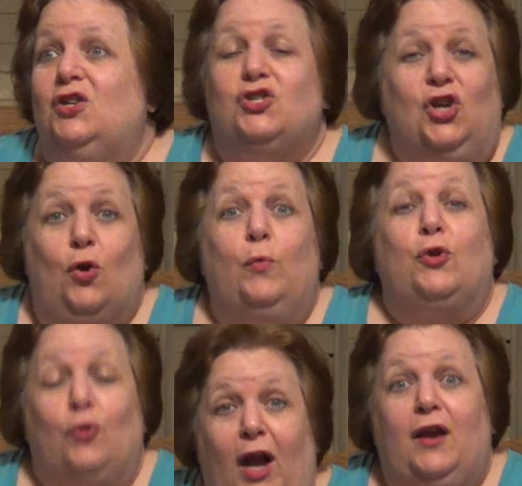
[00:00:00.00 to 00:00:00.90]
in a chair where
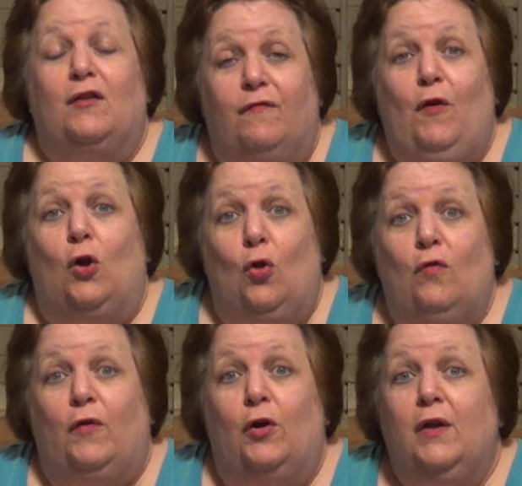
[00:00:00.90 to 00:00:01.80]
you're not going to fall
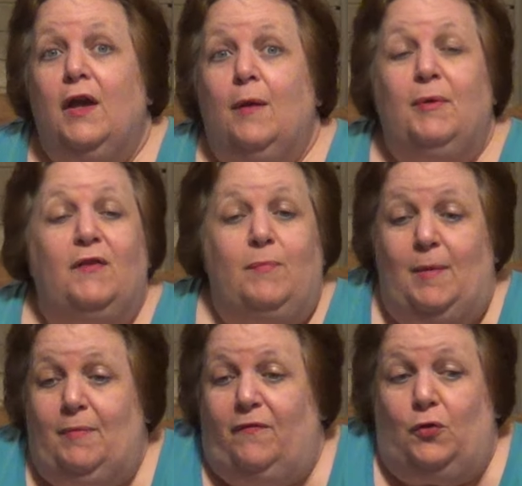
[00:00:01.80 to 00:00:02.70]
over, but if
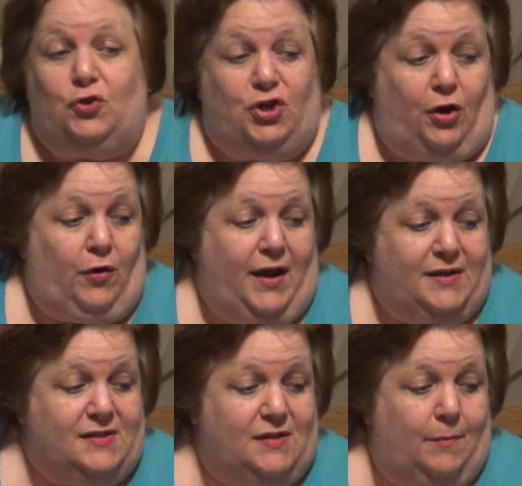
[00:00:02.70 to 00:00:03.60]
maybe if your chair
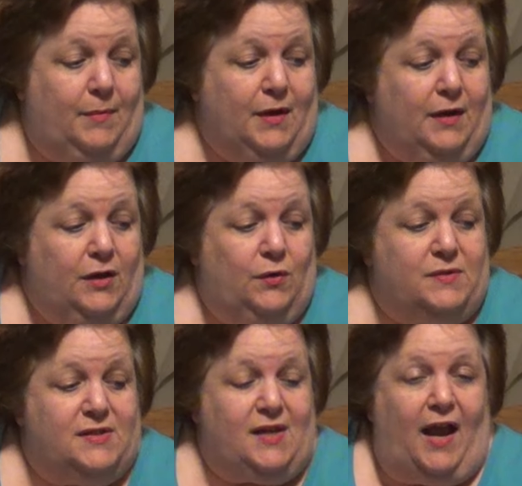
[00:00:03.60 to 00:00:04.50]
has some, you know,
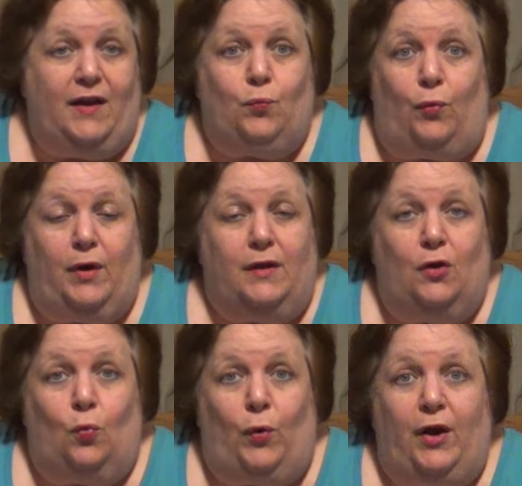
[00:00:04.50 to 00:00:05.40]
side, you
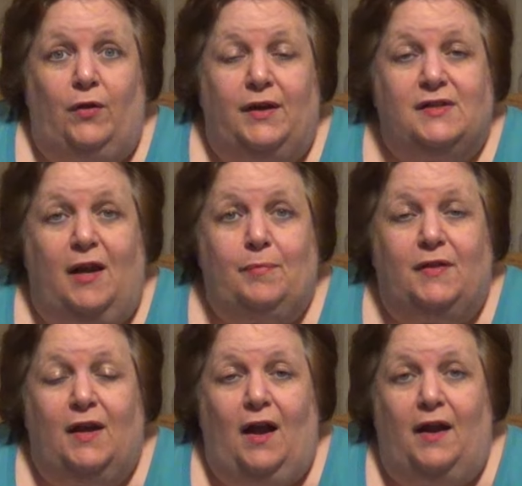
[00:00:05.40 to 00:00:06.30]
know, railing type
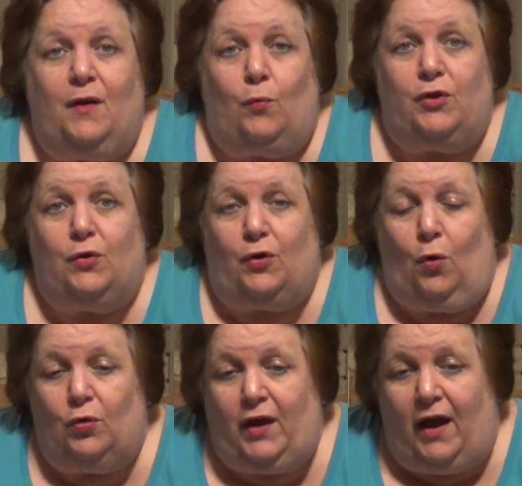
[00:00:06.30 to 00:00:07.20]
thing on it where you can
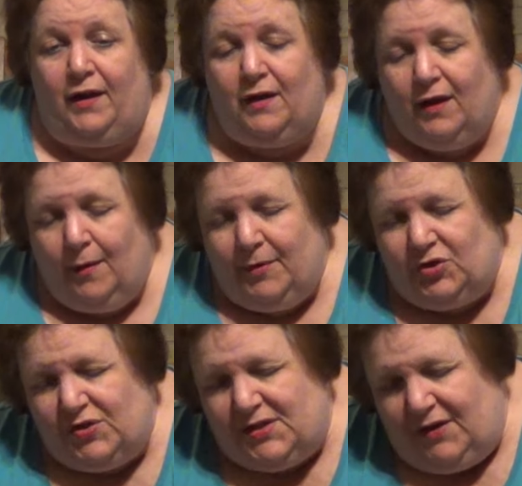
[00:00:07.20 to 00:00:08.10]
hold on, but
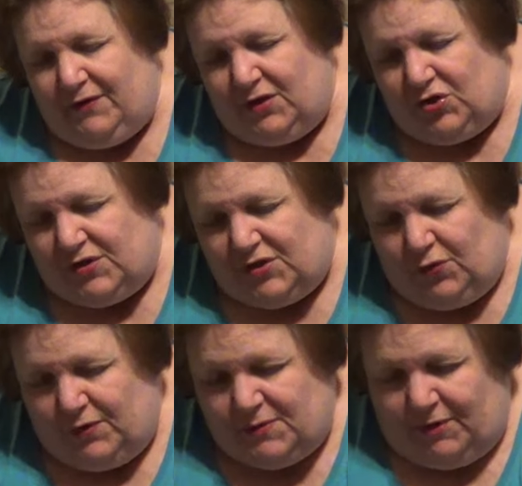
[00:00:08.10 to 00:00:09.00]
just even just
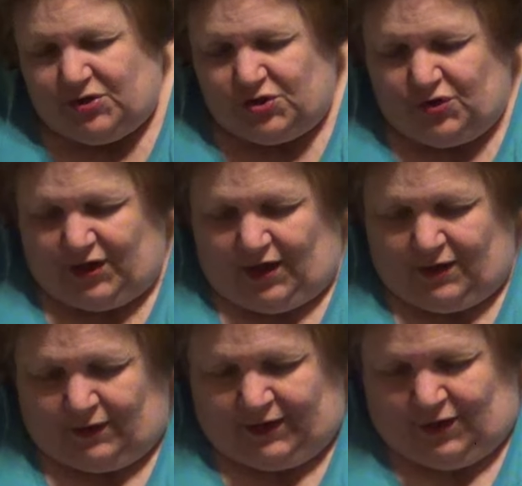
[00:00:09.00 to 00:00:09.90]
do as much as you
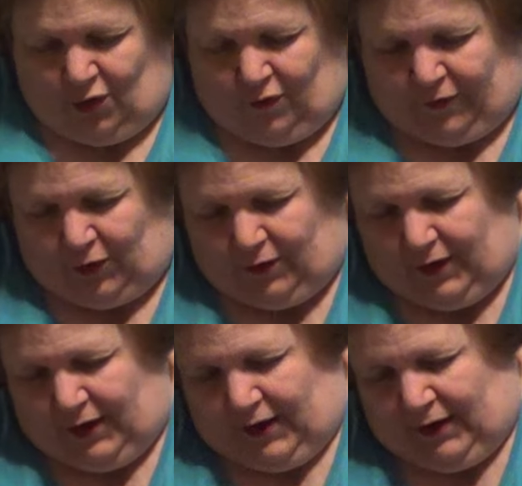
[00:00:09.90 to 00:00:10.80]
can. Lean over
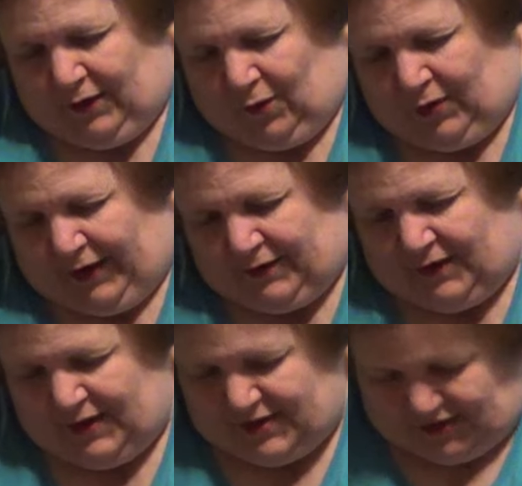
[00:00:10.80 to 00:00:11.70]
and go like
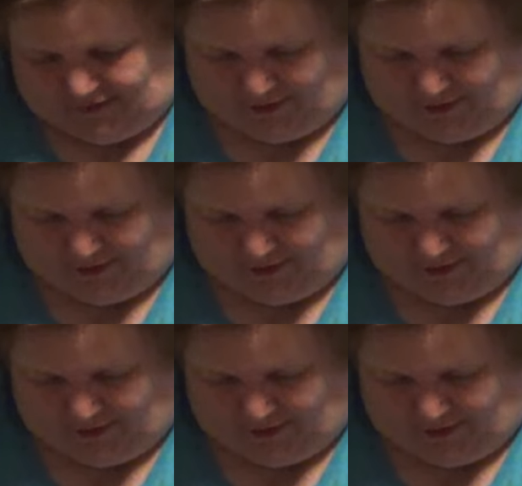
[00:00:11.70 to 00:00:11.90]
this